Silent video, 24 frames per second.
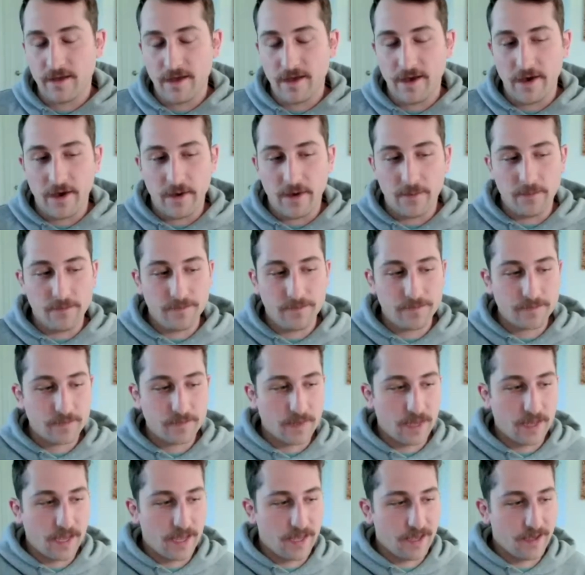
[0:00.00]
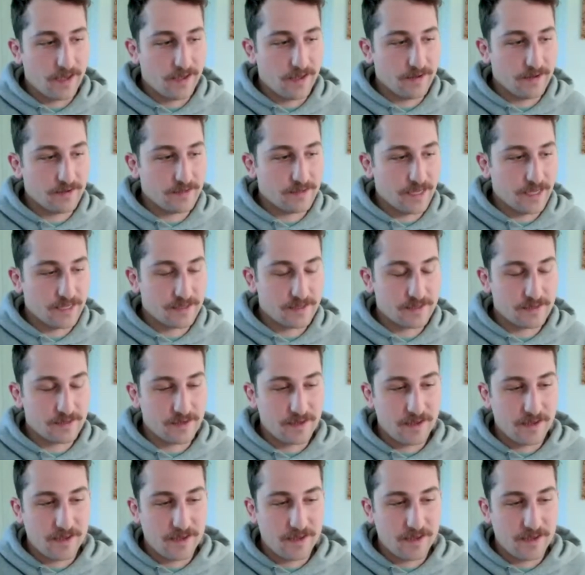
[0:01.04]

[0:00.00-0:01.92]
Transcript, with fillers: um, and it's